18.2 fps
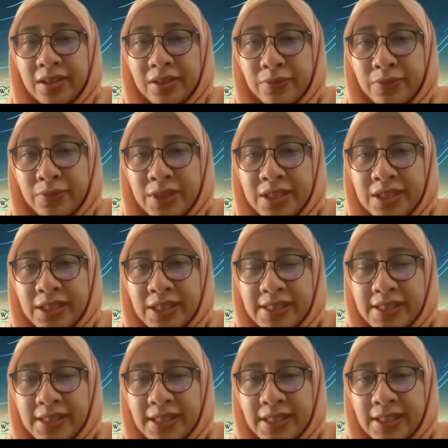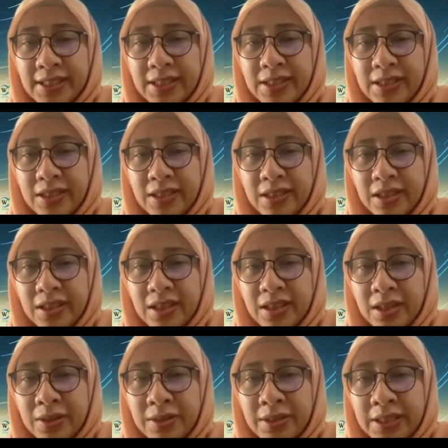Wijaksana,
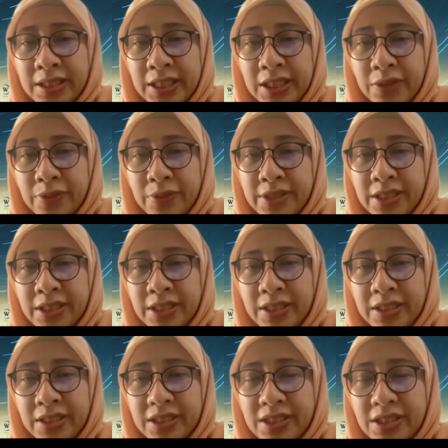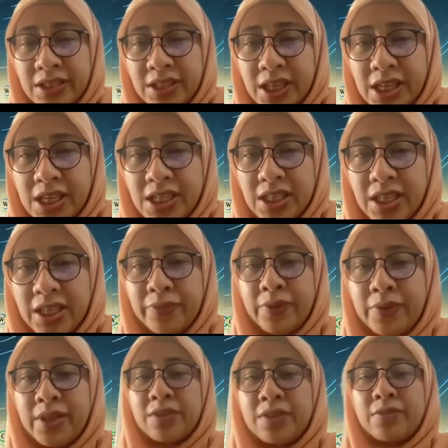how the equation change
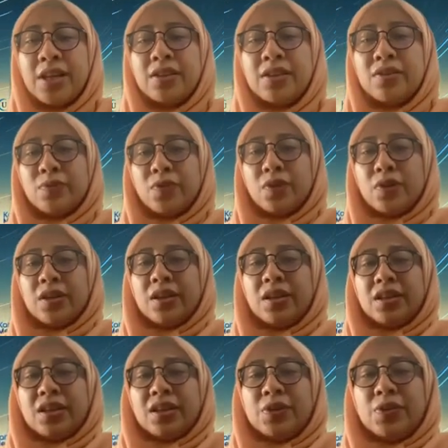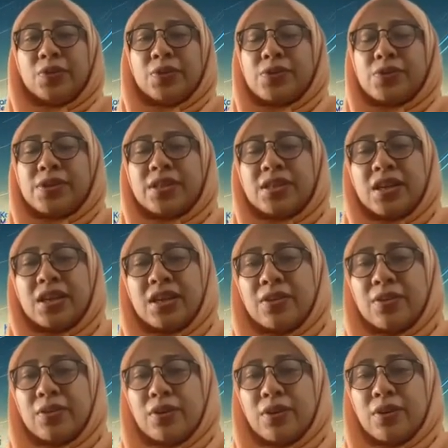if we are trying to model a neutron
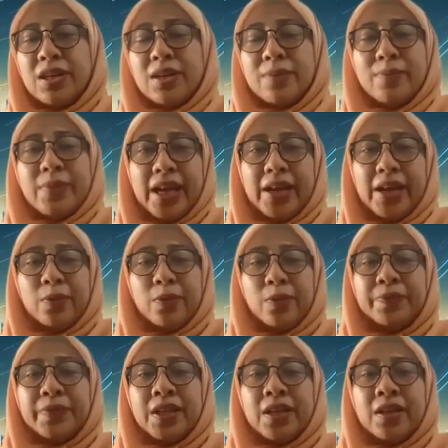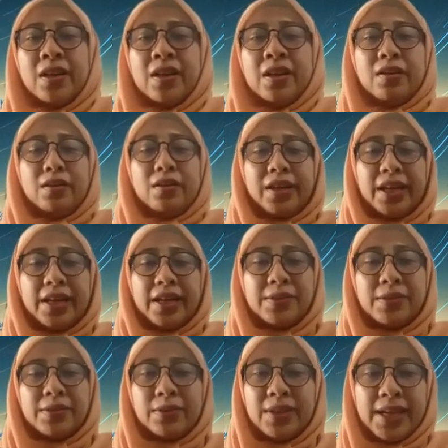star or a black hole.
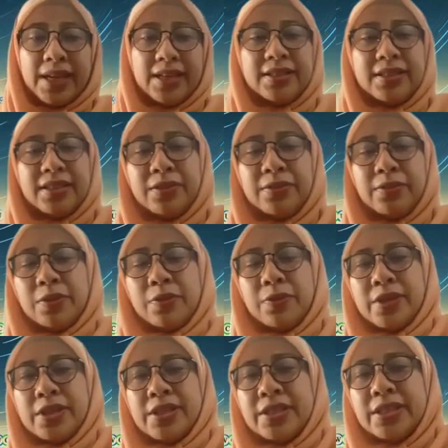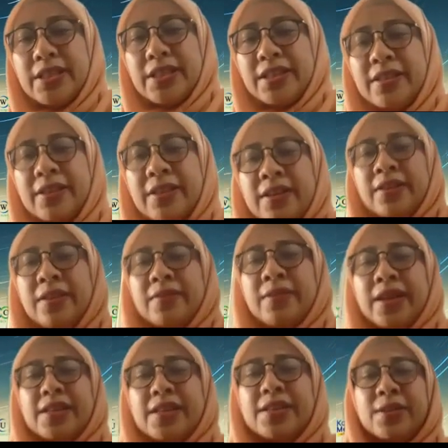Okay, so that is a good question.
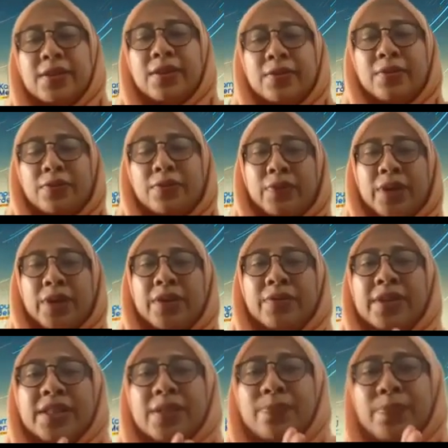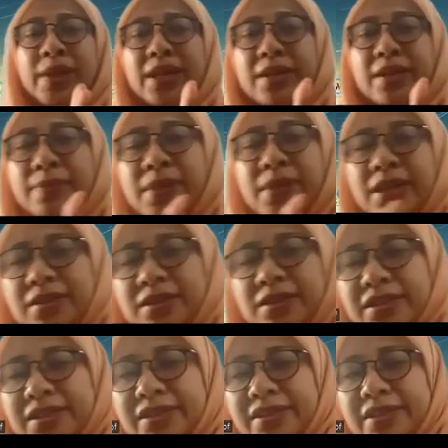Right, so when we speak
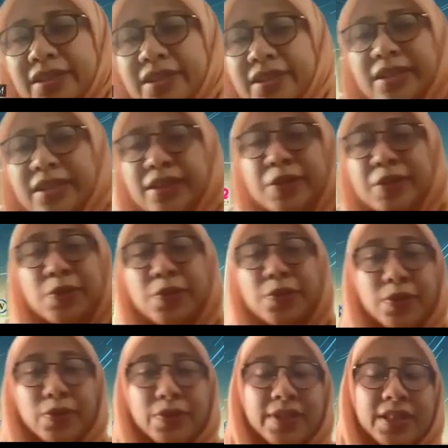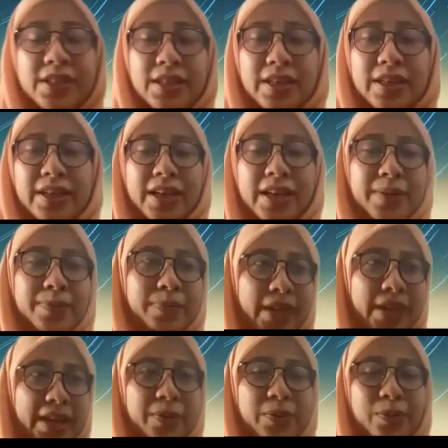about a neutron star
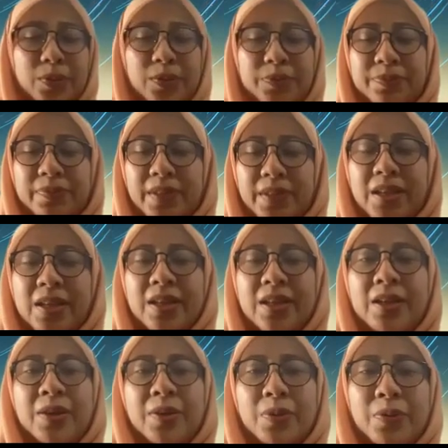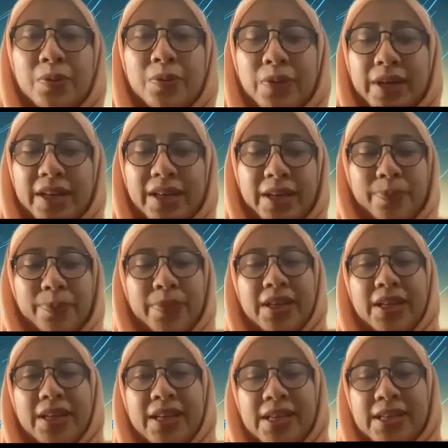and black hole, what
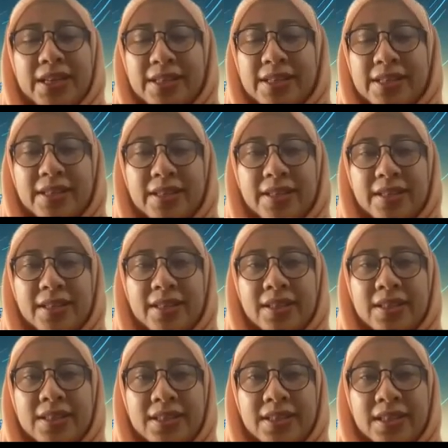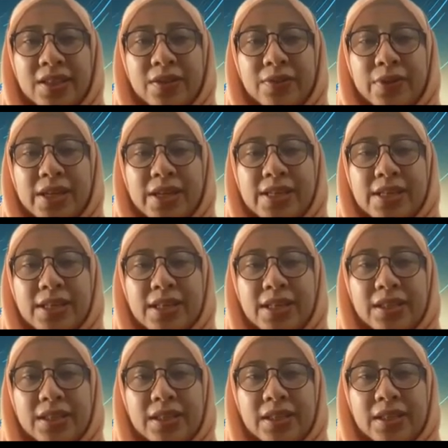happened is this
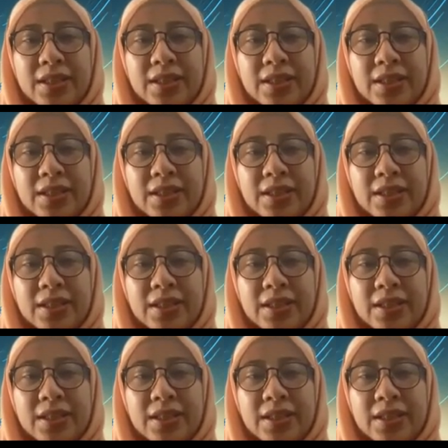equation